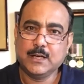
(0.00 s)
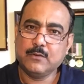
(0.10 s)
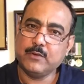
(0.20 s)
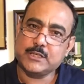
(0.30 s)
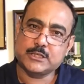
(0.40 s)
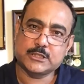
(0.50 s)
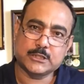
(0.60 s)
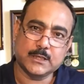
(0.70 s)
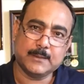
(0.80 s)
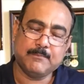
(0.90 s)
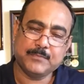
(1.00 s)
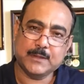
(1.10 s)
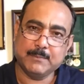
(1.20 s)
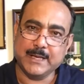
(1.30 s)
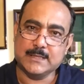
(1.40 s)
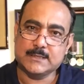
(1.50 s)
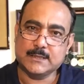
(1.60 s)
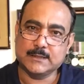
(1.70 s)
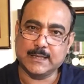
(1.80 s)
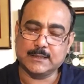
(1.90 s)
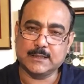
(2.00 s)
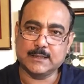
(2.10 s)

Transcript: which means that